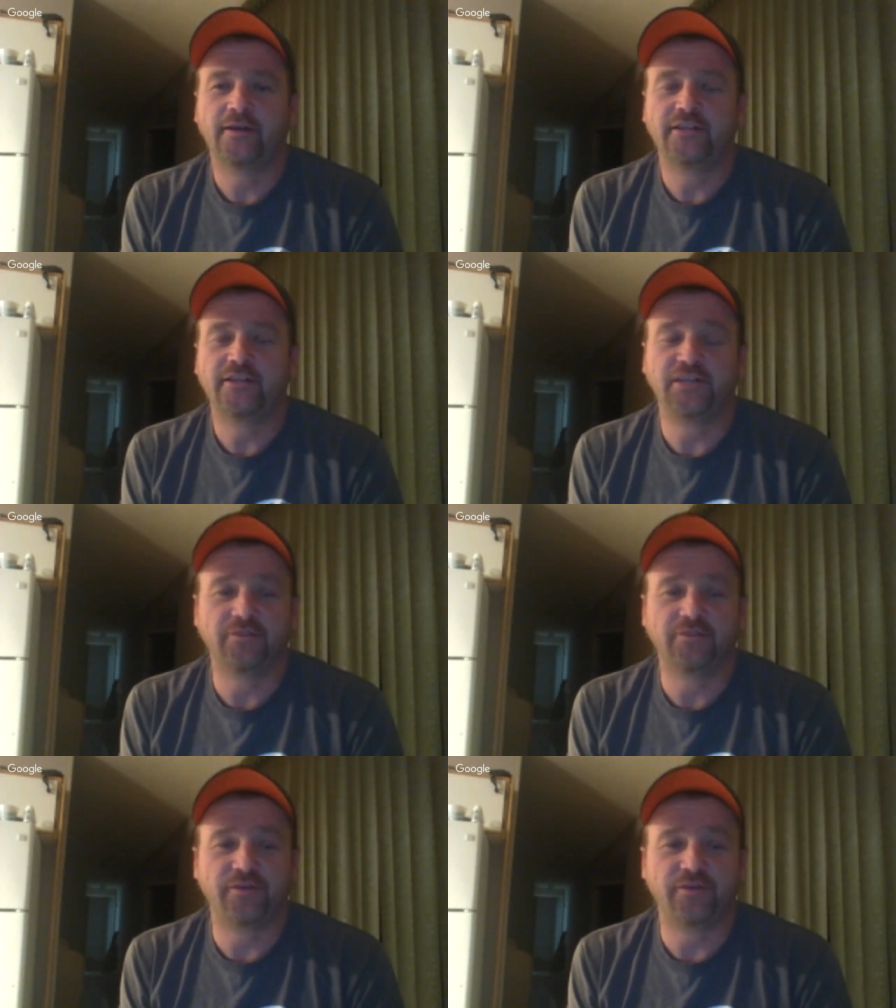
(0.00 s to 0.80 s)
she
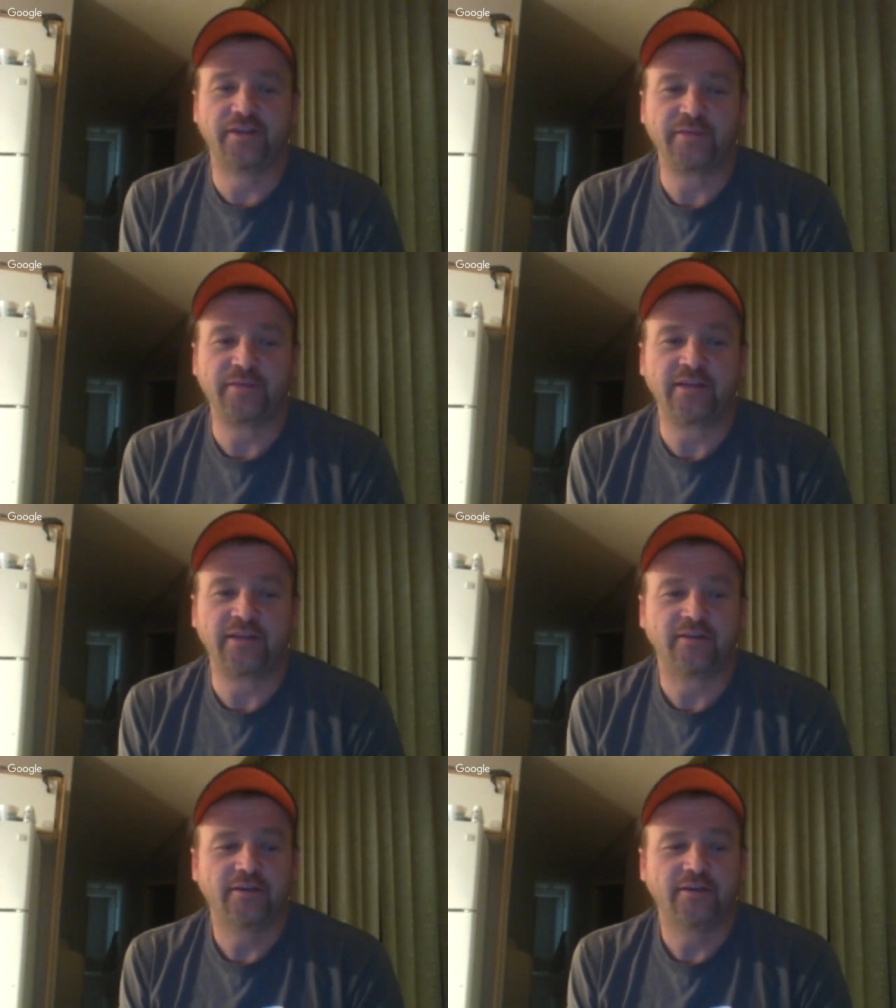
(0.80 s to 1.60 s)
was really mean.
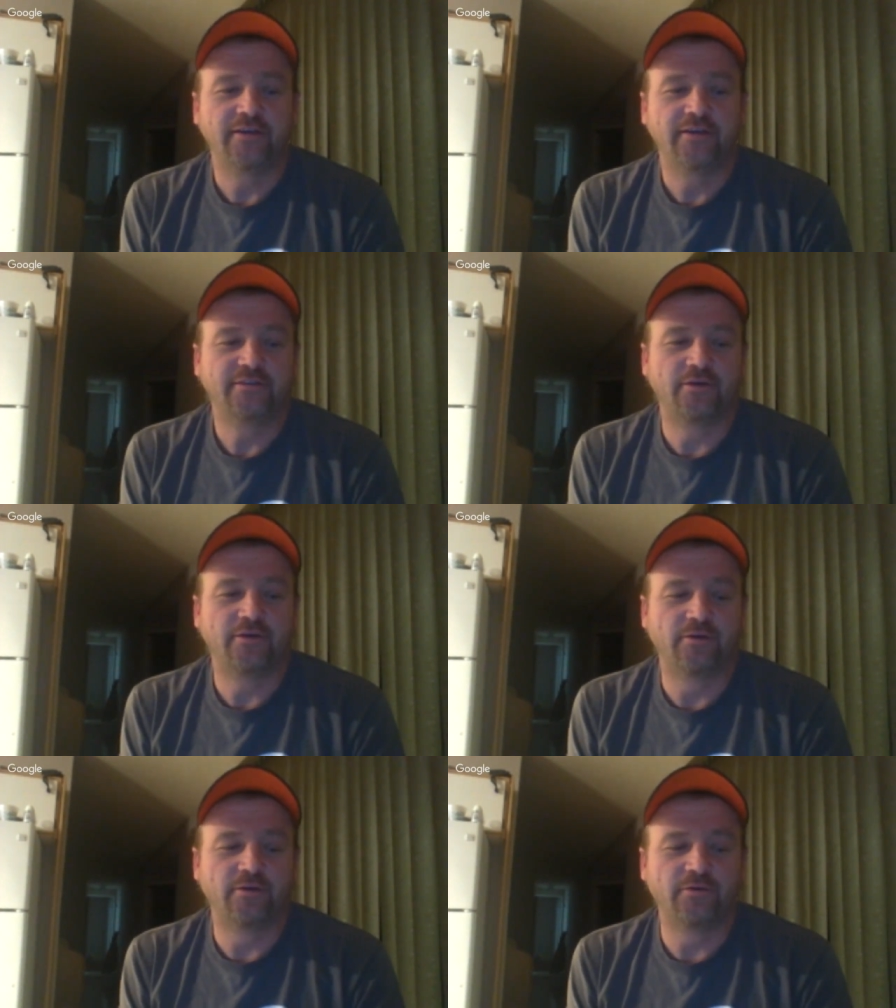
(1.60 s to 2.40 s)

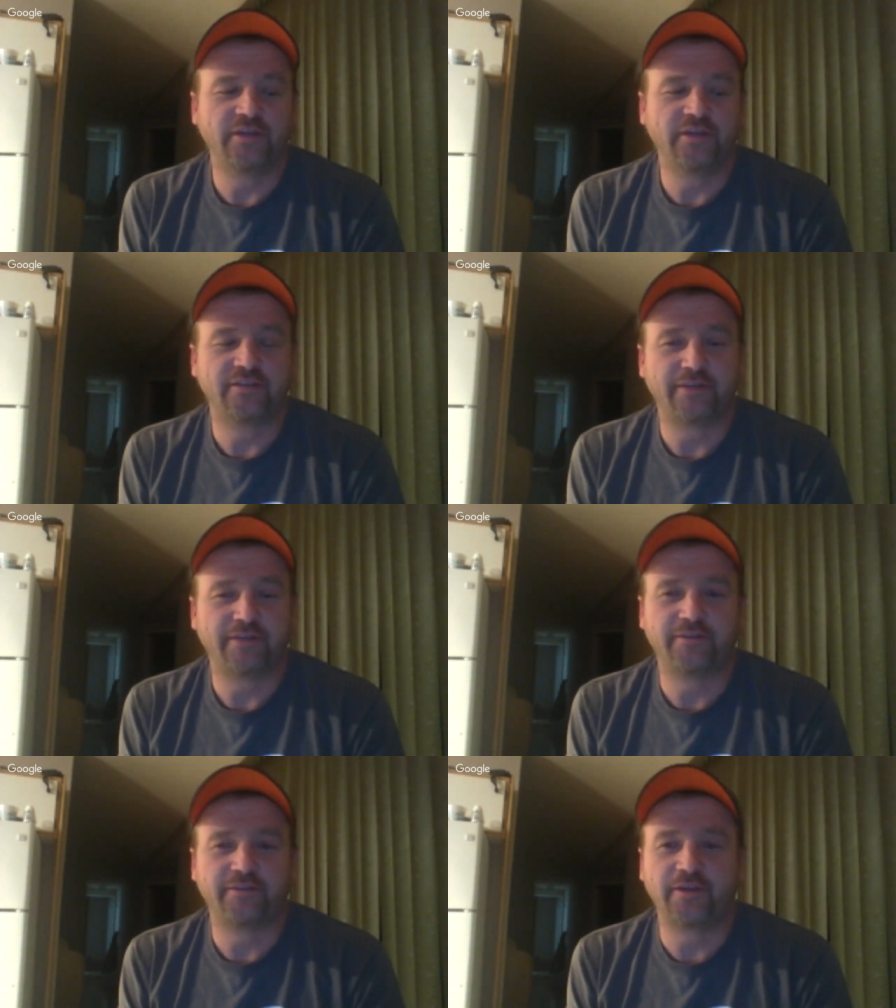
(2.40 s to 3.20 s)
So we just
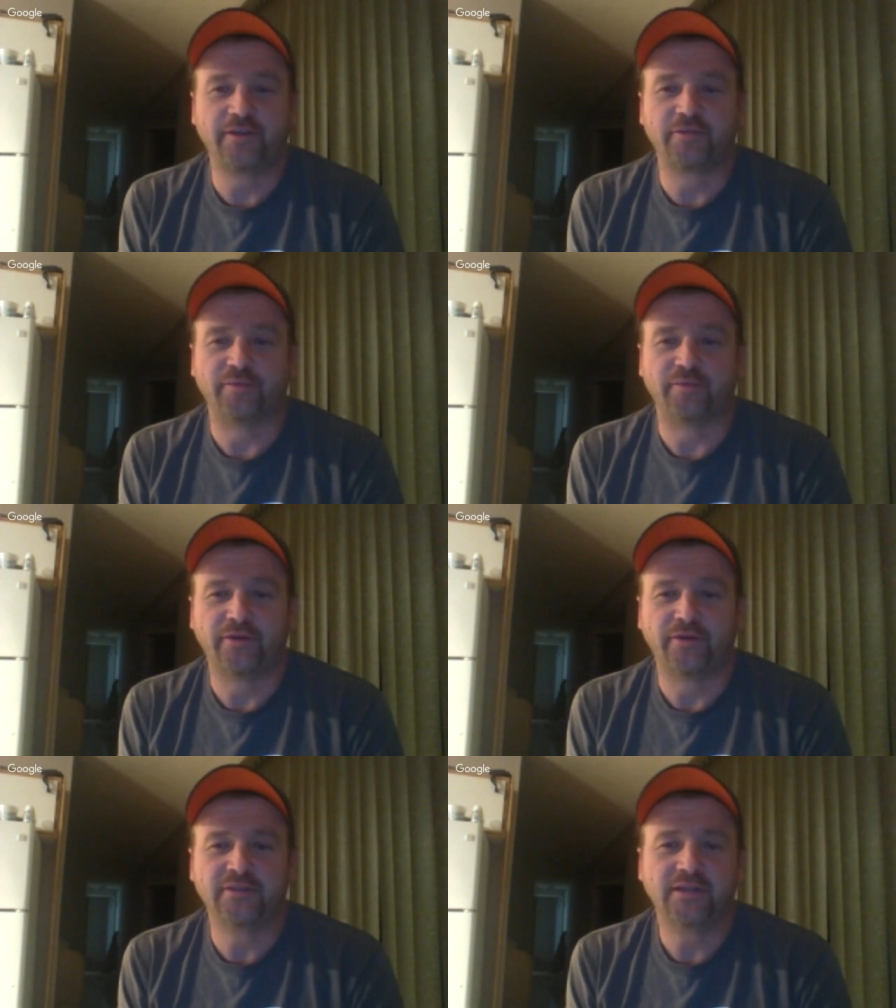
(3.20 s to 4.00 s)
left her there with the
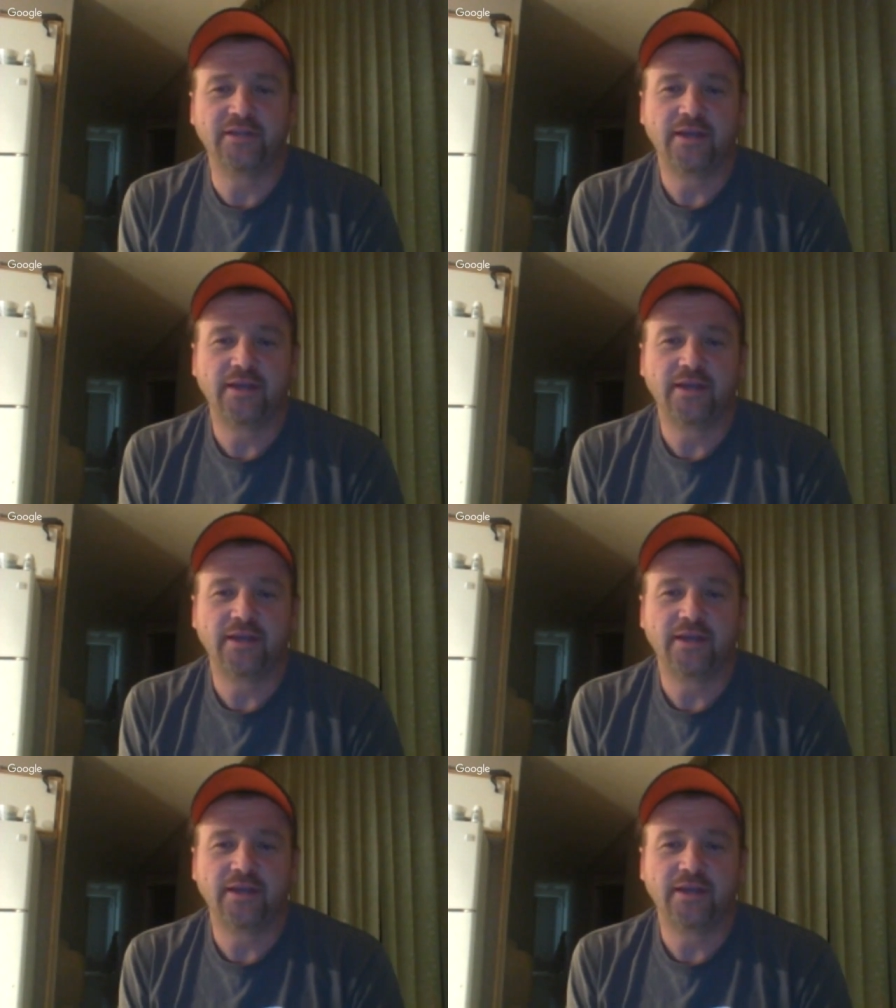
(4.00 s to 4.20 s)
bulls,